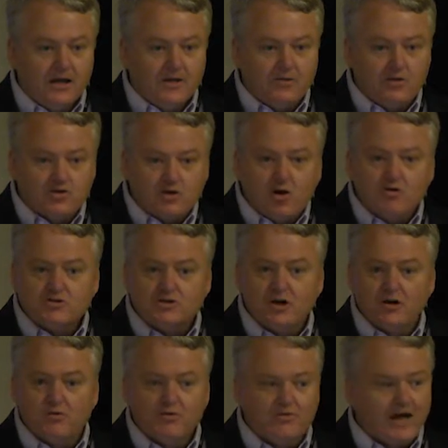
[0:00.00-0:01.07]
There's
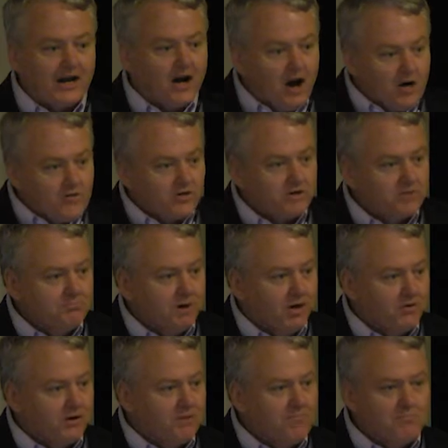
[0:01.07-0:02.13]
also that other
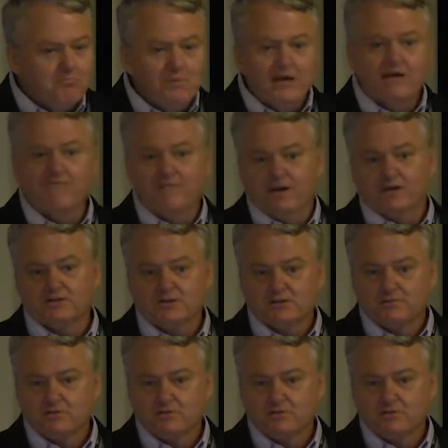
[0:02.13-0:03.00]
component, benefits.